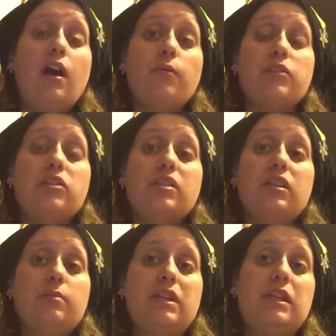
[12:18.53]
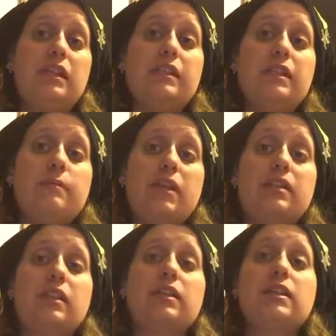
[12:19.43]
which is going to be easy
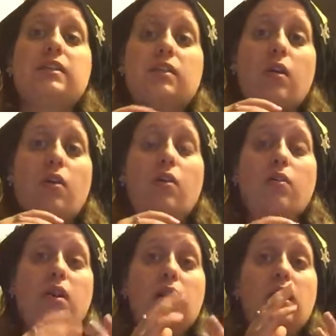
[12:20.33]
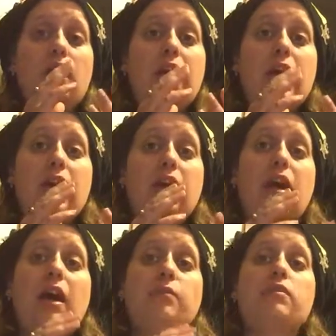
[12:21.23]
basically. So
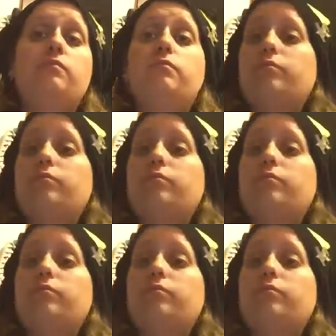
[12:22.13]
I would